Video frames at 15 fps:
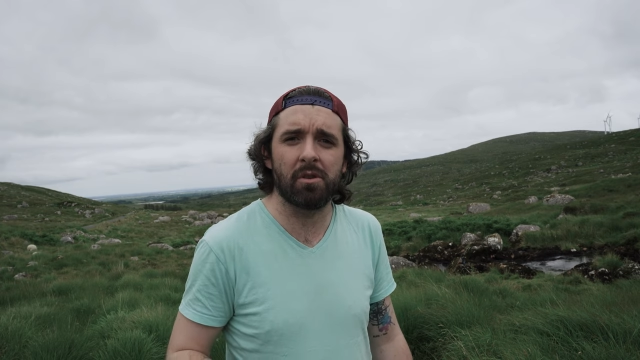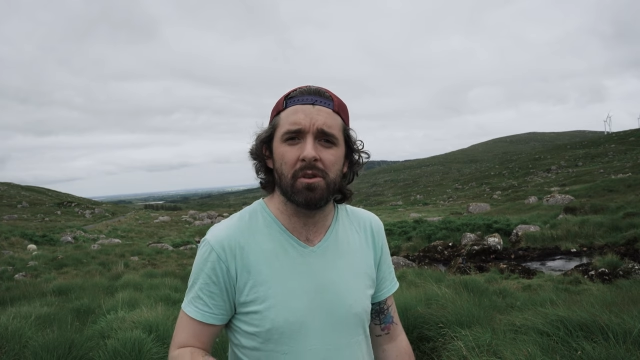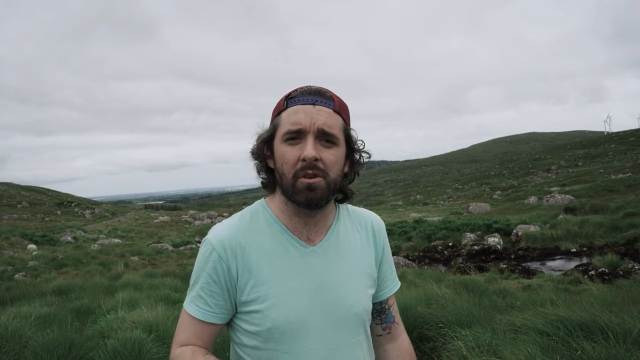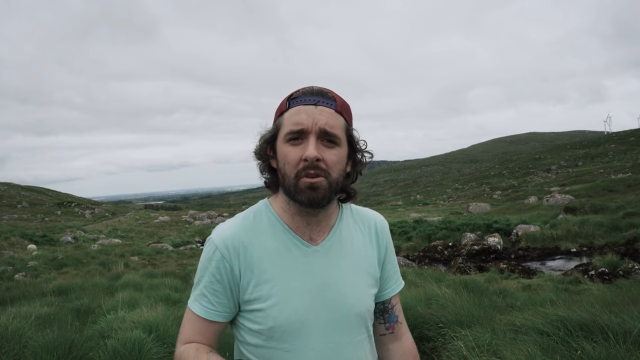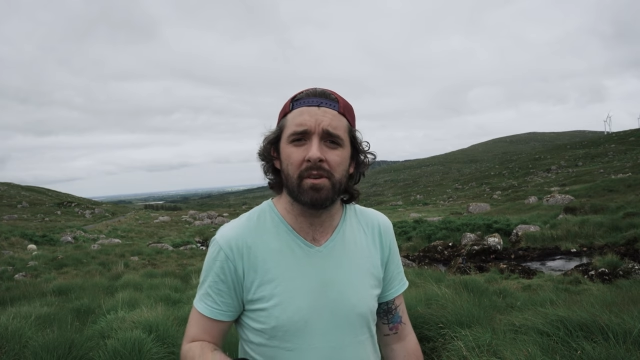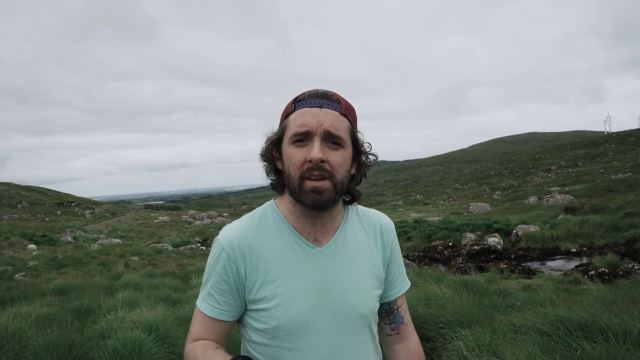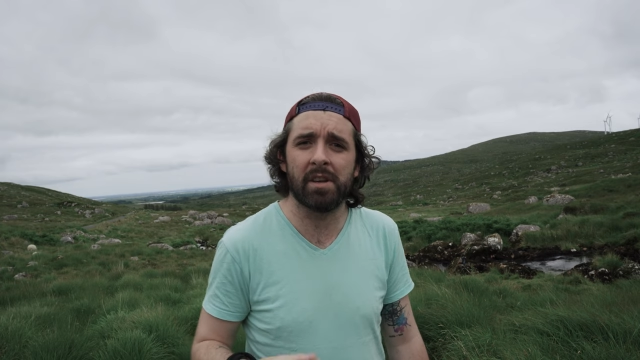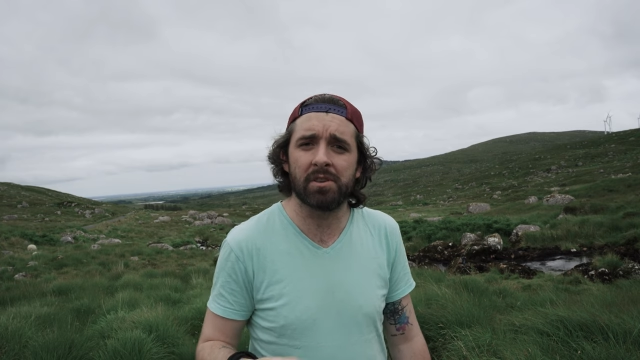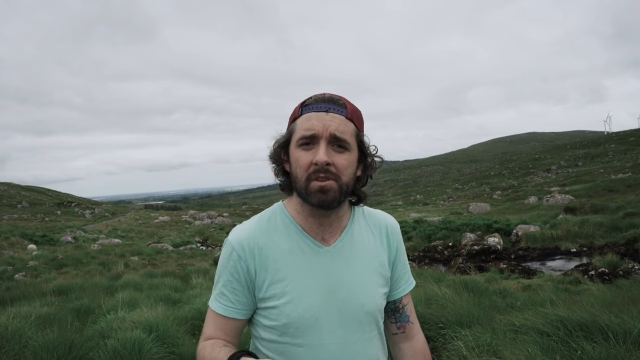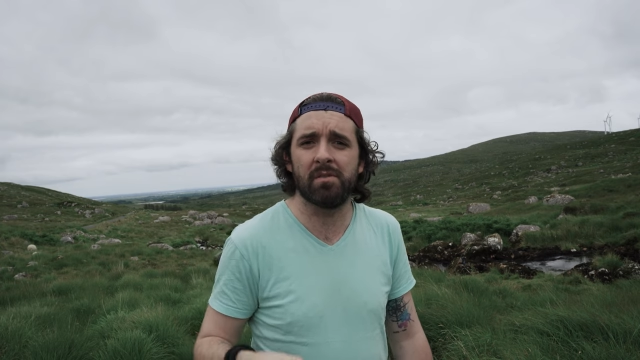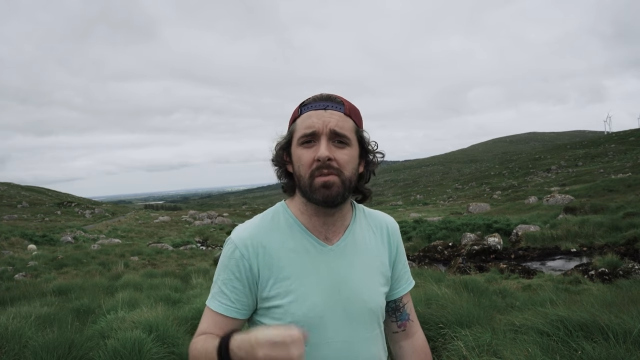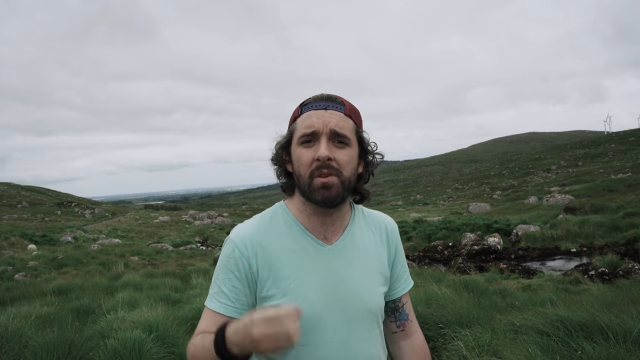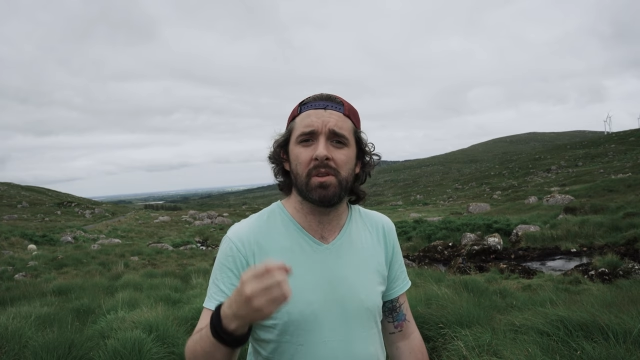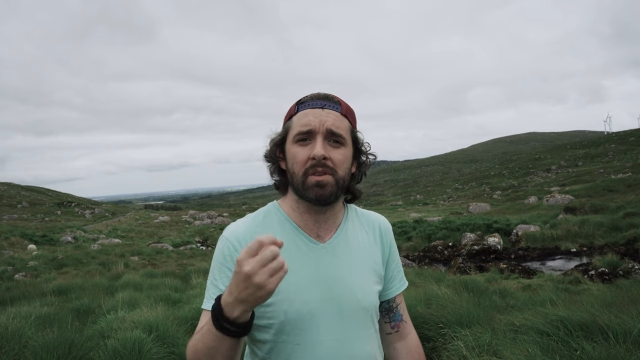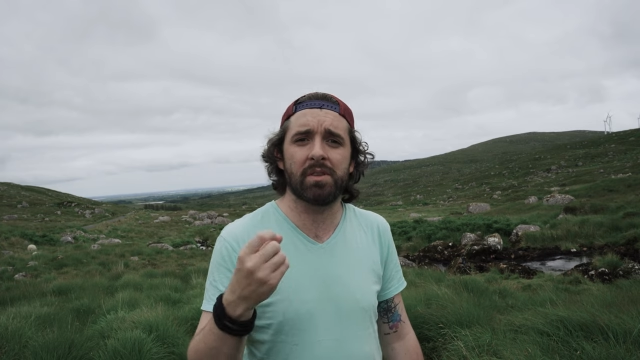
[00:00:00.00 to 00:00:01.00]
your
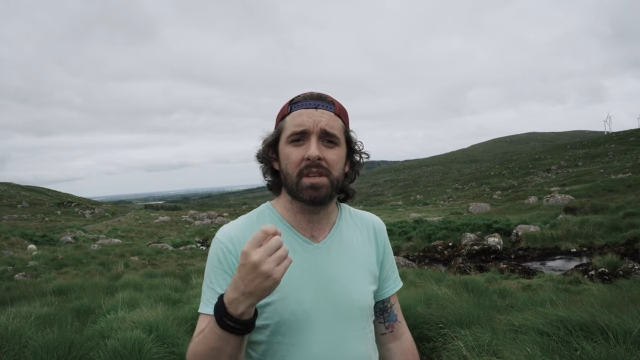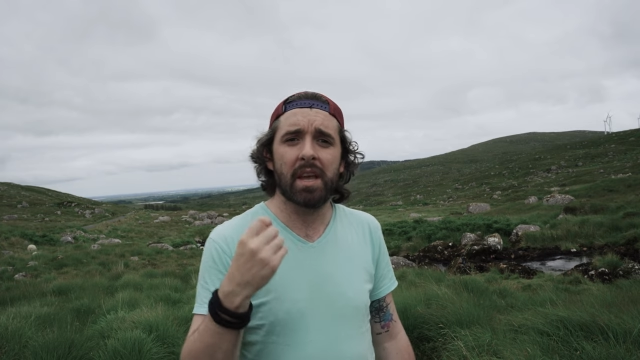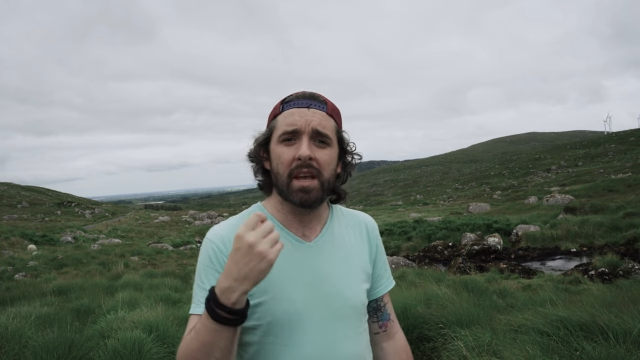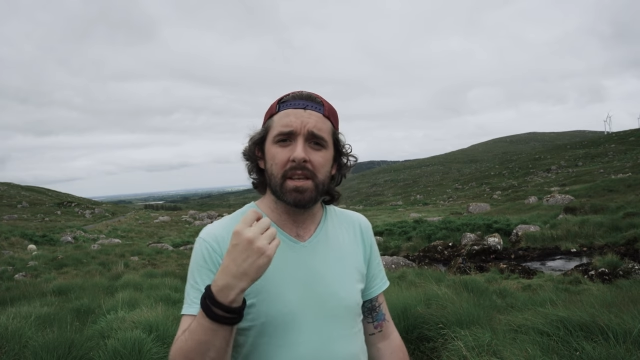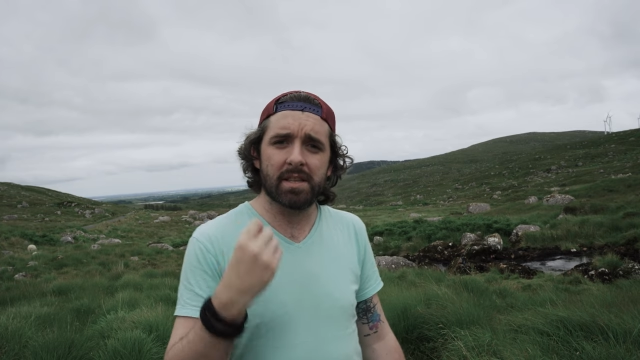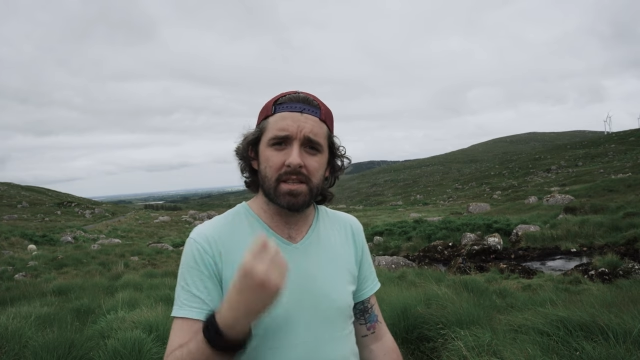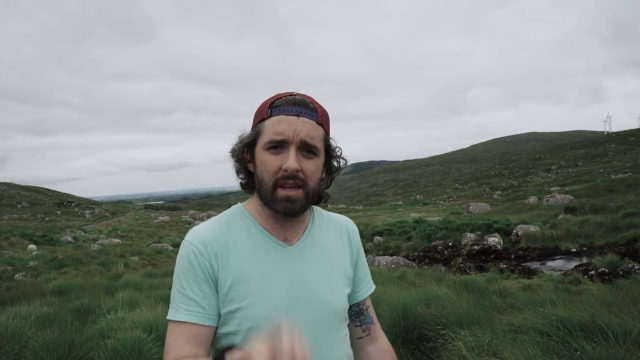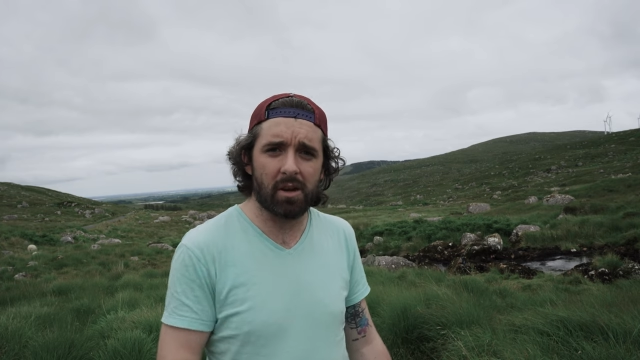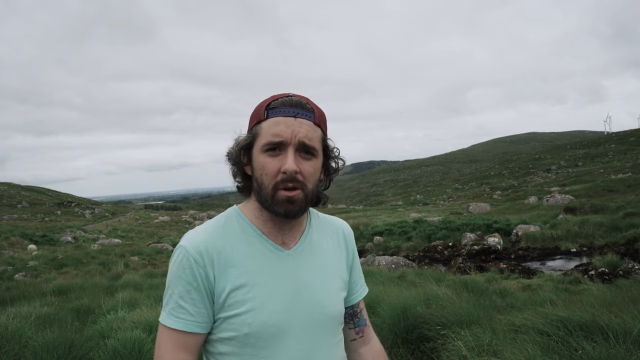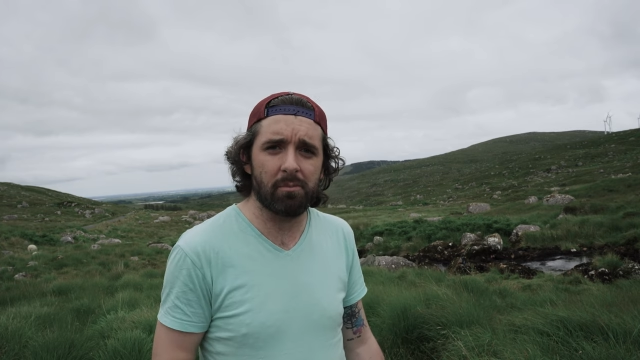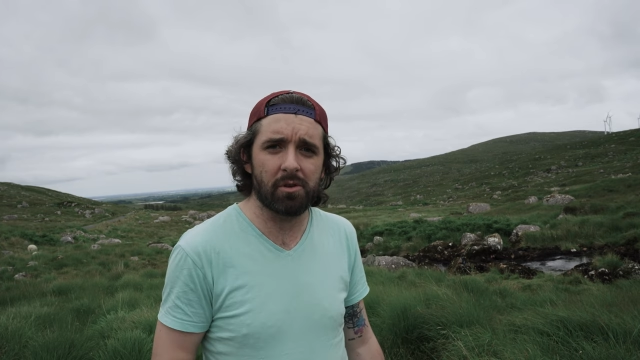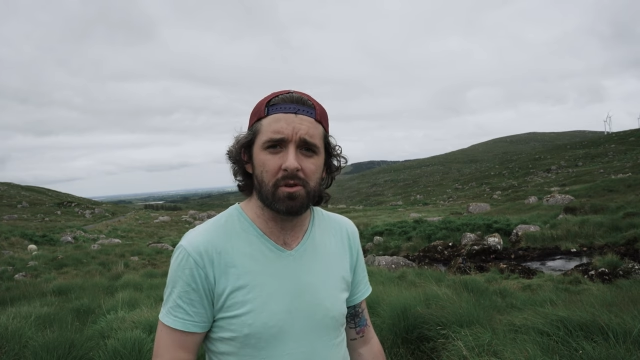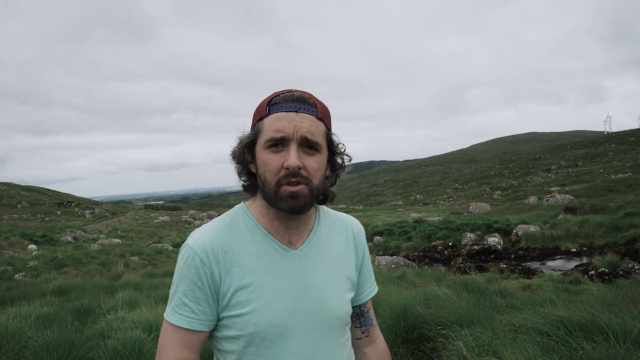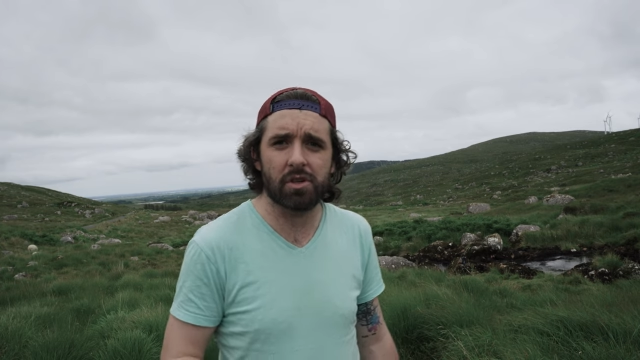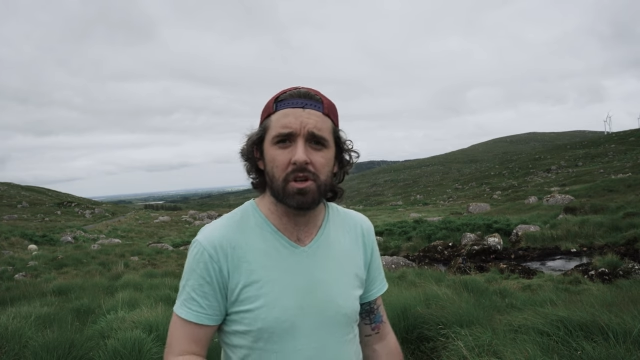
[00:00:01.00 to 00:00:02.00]
intervals, set
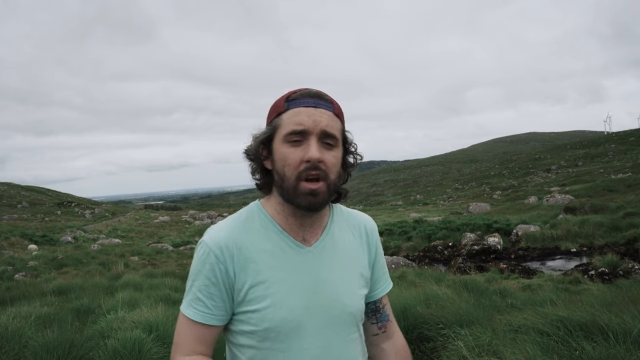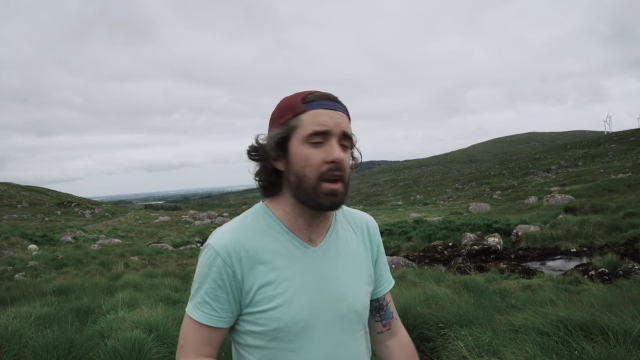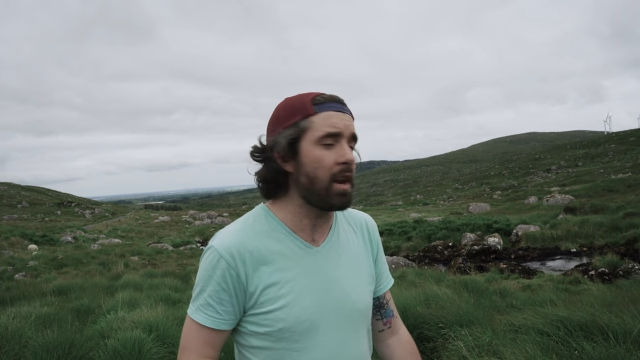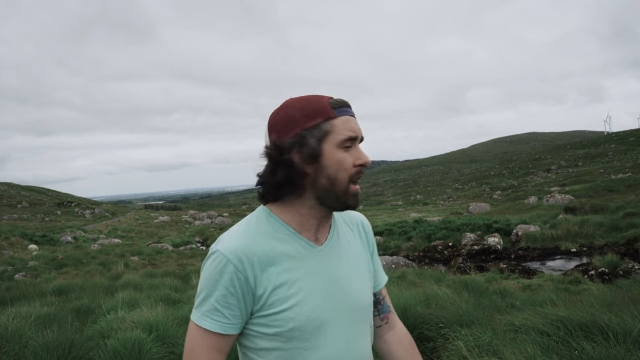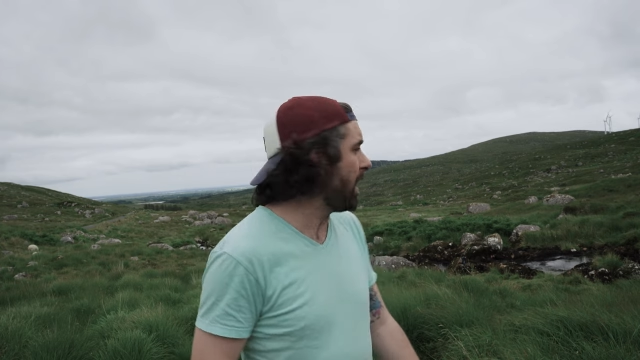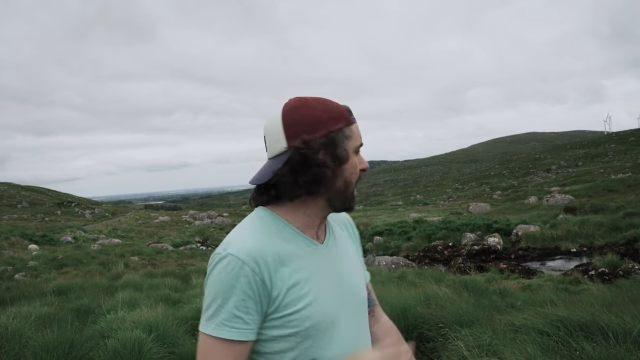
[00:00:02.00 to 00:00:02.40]
up your shot